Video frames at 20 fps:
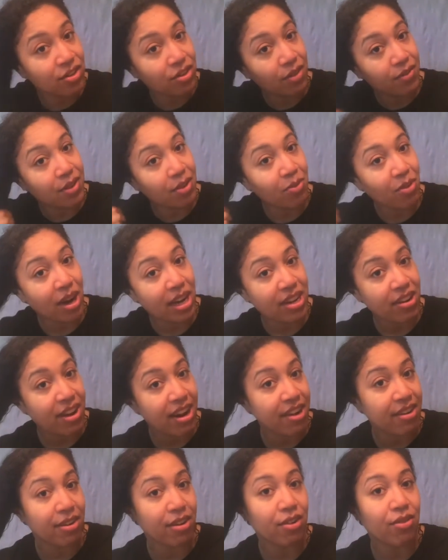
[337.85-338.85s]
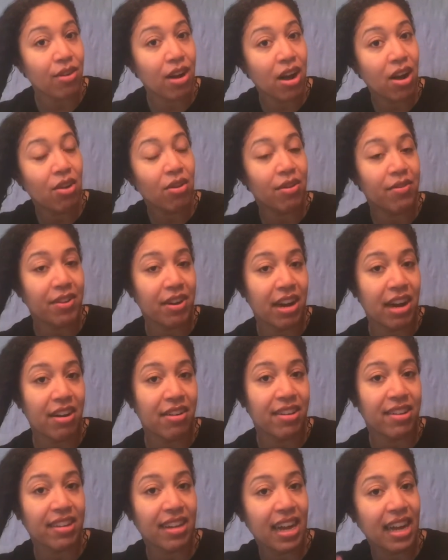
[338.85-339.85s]
So if you want your hair to grow, if your hair
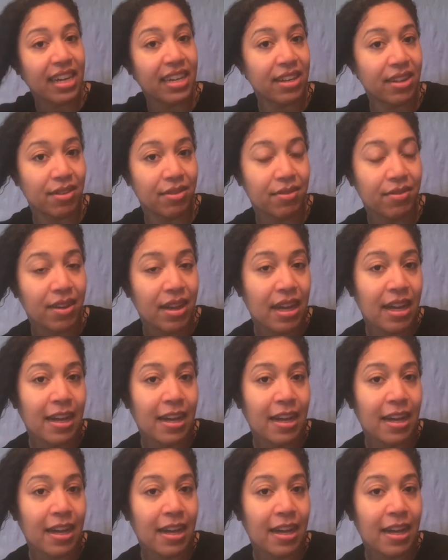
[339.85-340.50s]
is kind of